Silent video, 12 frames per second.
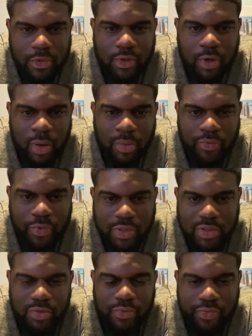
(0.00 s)
Hoping for
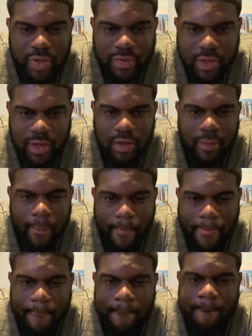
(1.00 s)
250
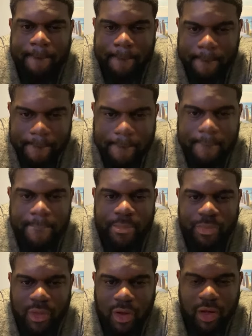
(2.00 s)

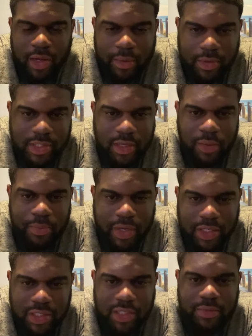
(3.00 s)
on
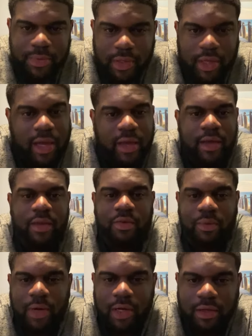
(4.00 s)
MTLP, GGB. Yeah, either
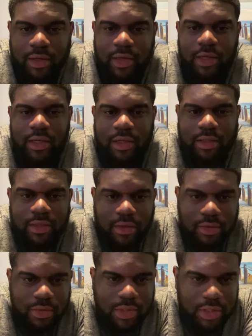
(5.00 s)
one.
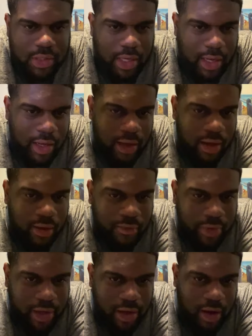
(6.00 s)
Who's this?
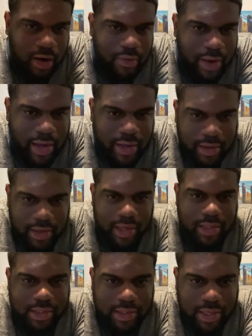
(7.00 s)
Vicare?
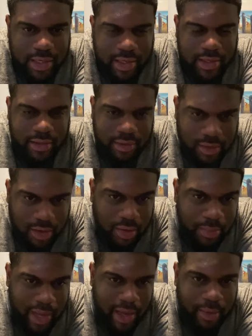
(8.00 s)
Yes, sir. Or
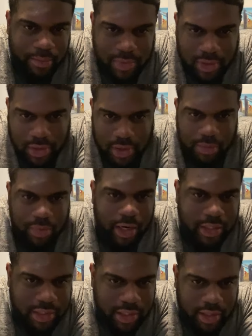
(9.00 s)
ma'am.
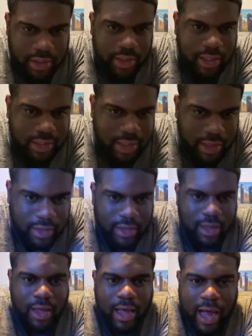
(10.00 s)
Probably sir. Yes, sir.
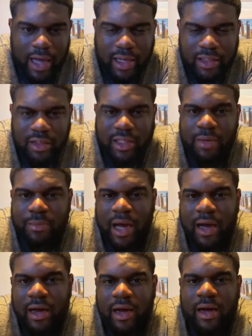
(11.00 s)
I looked at
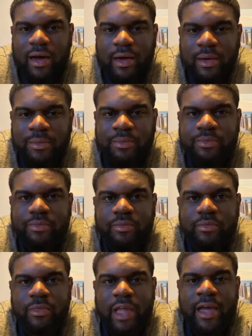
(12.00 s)
my
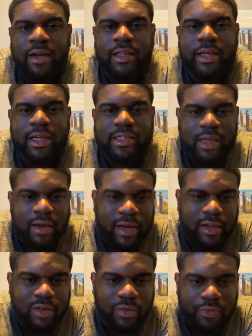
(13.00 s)
analytics. I don't
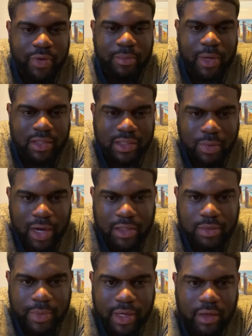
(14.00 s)
got no females that
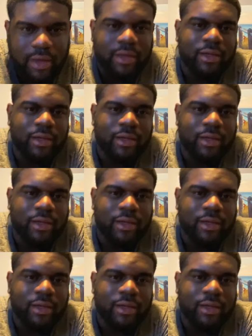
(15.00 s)
watch me.